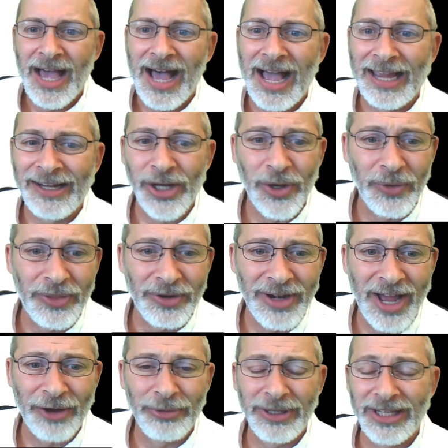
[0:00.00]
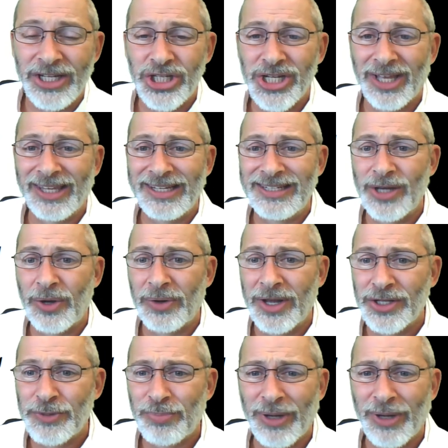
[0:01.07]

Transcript: I know they're not really jelly donuts,